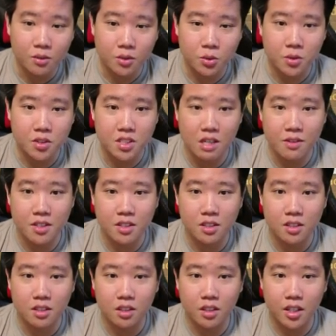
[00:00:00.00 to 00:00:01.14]
27.
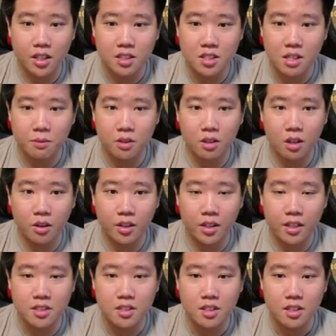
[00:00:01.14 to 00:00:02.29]
Okay, let's keep going,
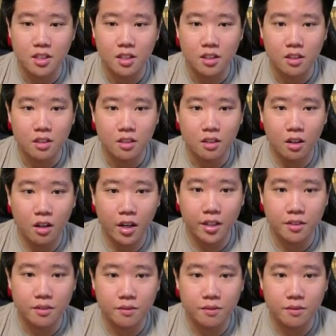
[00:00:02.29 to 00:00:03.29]
guys. All right,